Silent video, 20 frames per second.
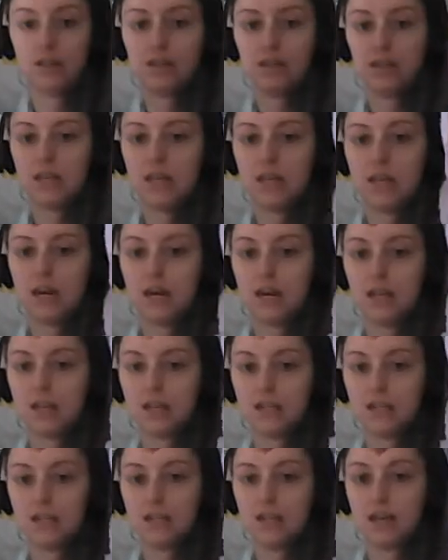the
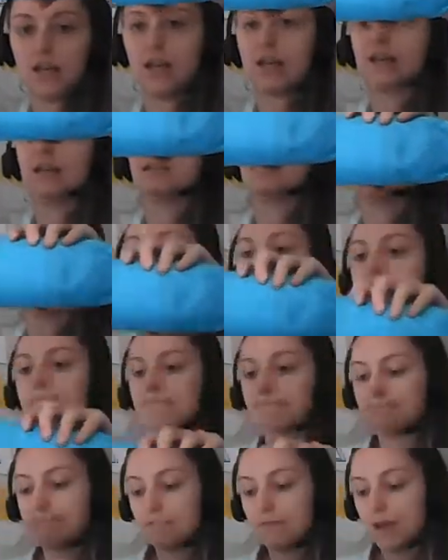other side.
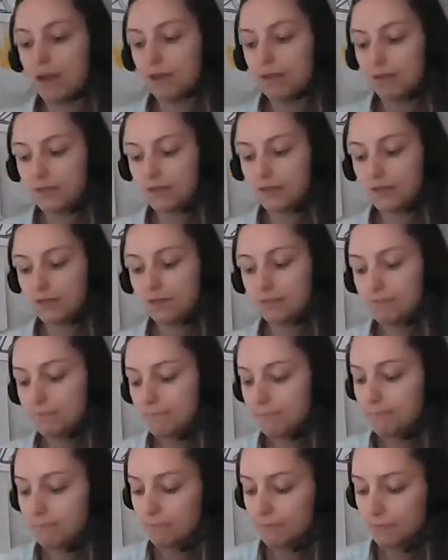Yes.
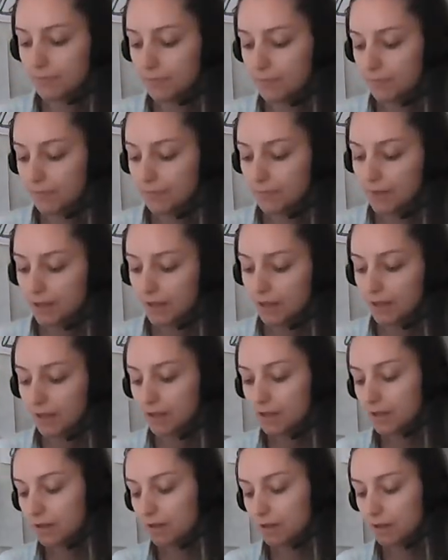
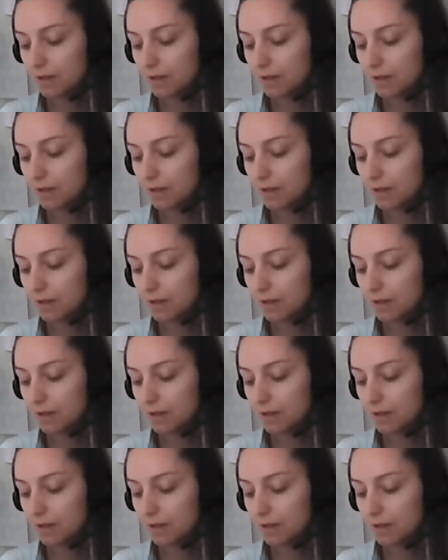So